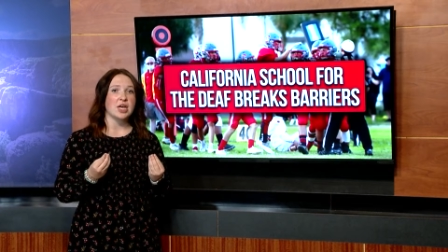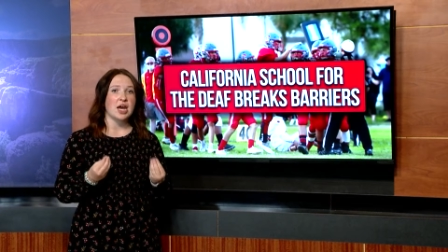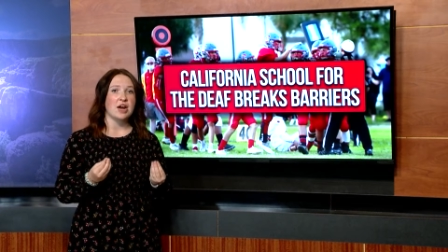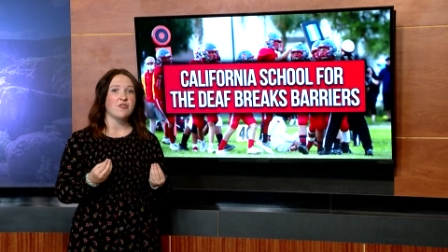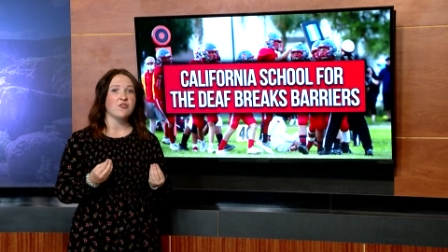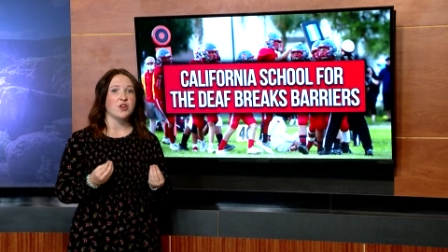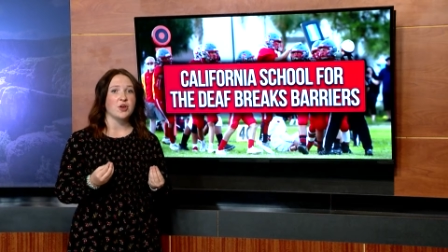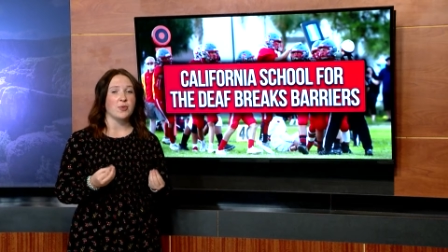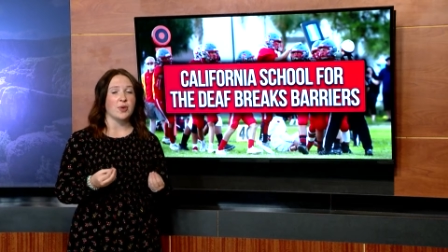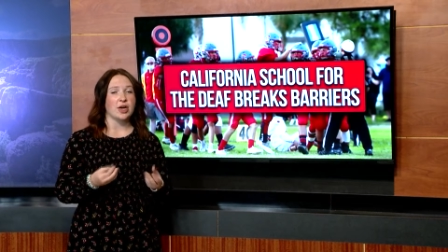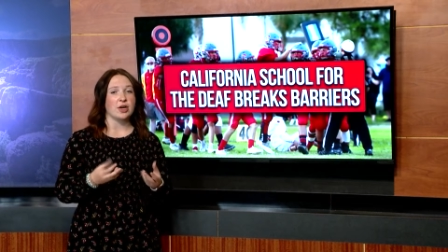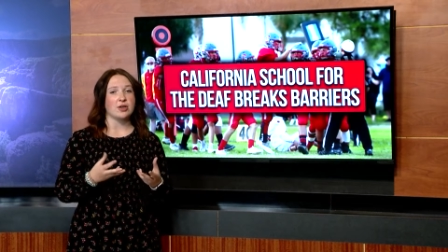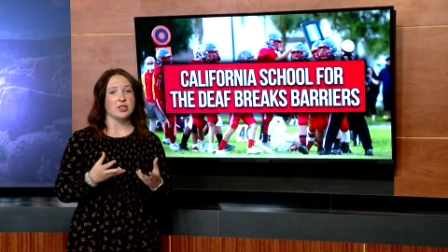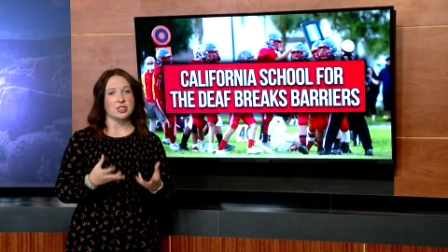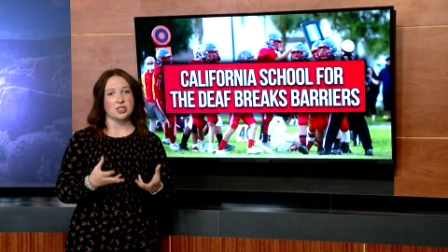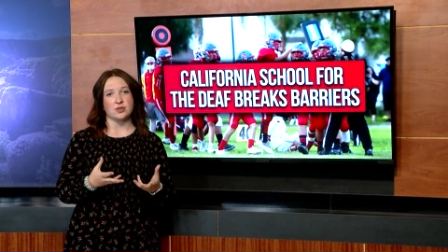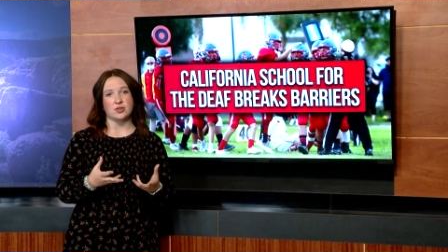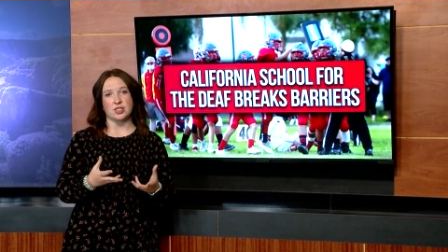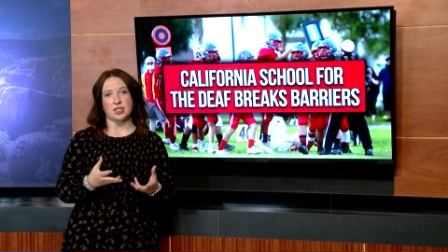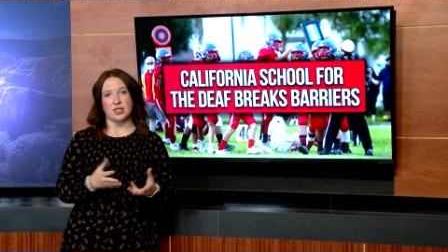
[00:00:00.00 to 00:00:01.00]
everywhere
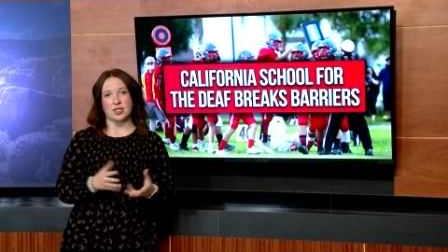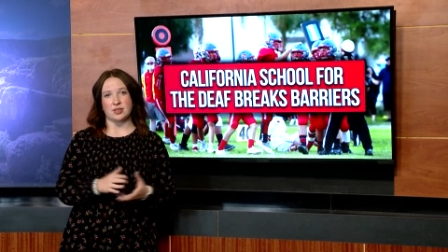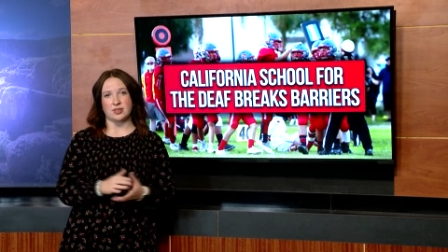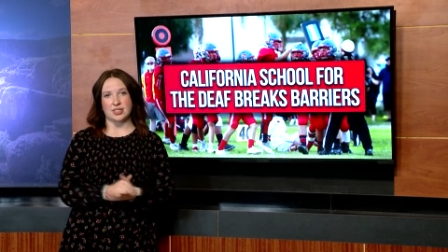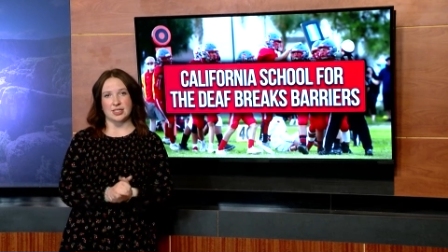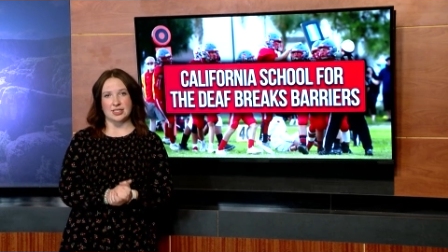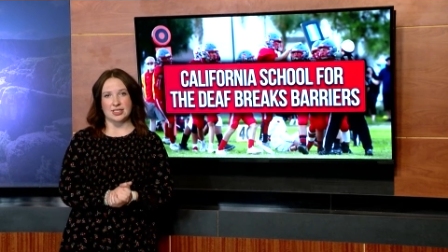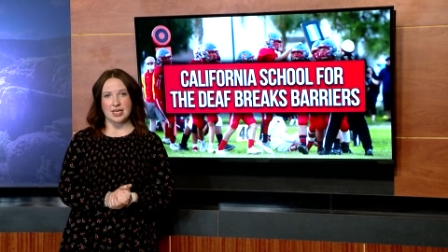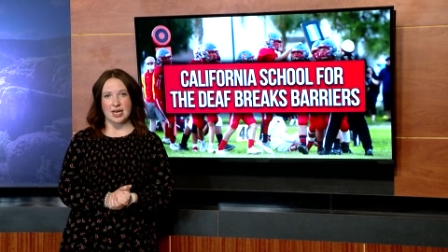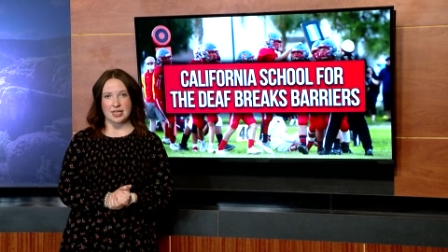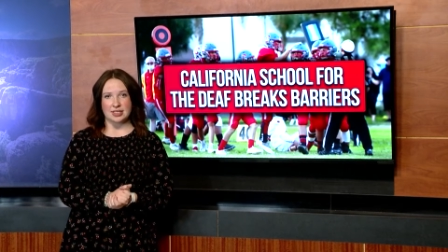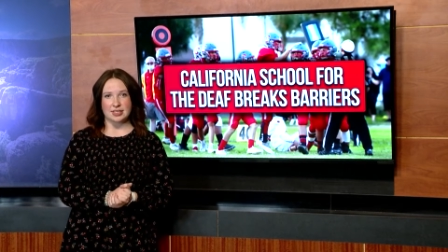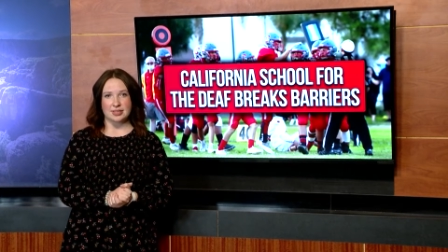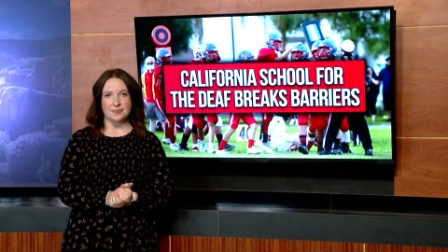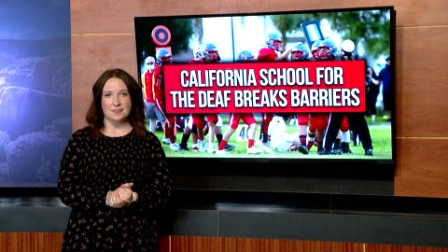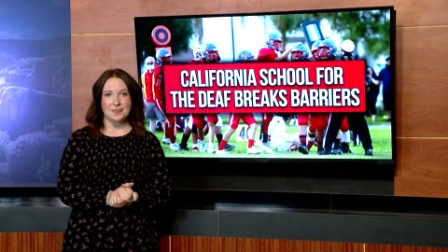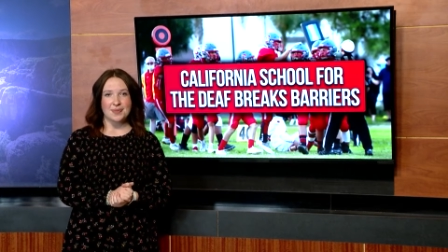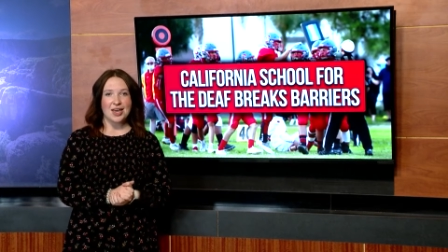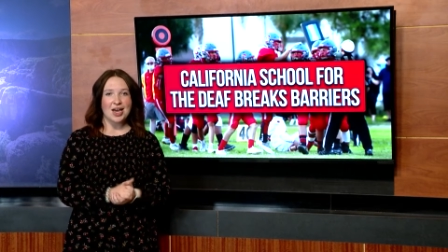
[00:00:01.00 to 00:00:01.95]
due to their success.